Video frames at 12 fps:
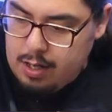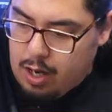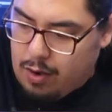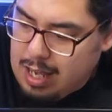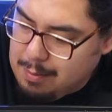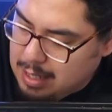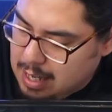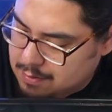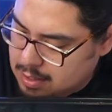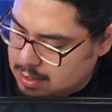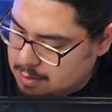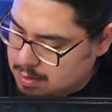No, I am gonna have
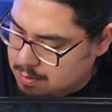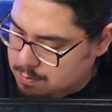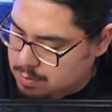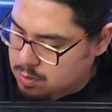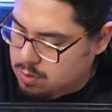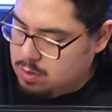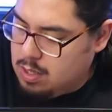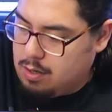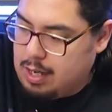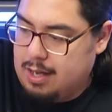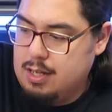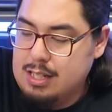to,
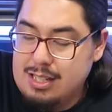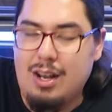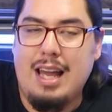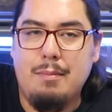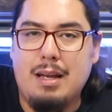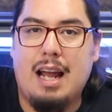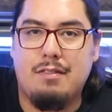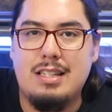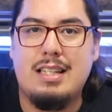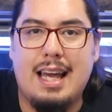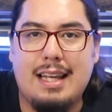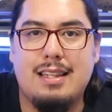okay. So I am gonna have to
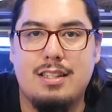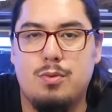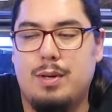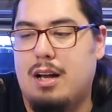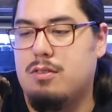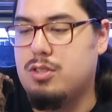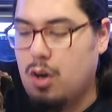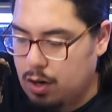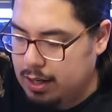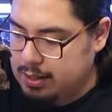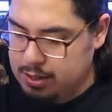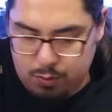take this one out. Darn
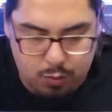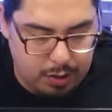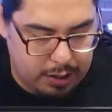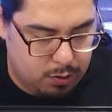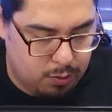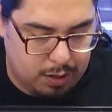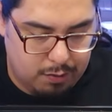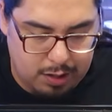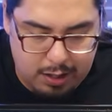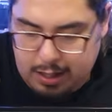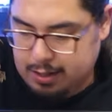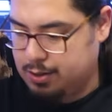it, this was really cool. I
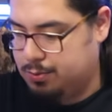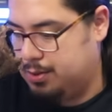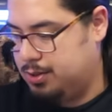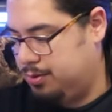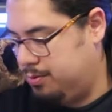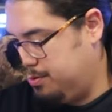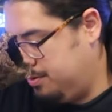really like this one too.